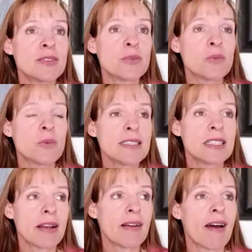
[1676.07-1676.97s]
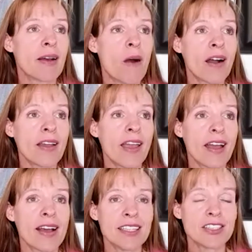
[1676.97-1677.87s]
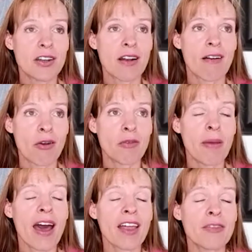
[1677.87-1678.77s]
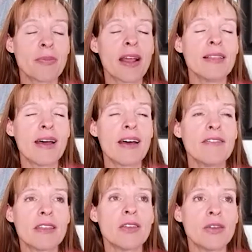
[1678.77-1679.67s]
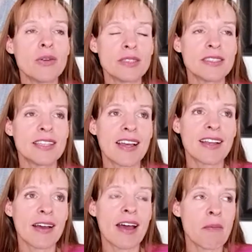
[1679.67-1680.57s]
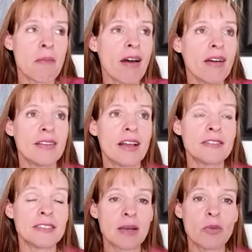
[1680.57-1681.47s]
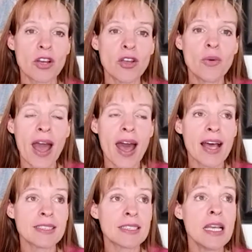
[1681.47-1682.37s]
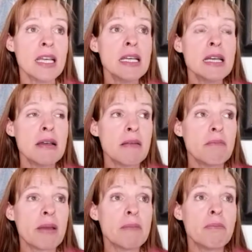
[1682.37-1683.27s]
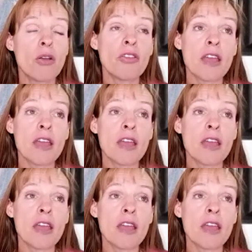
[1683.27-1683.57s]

wisdom in God walking us each in our own path. But I love that you set a model of someone who has been both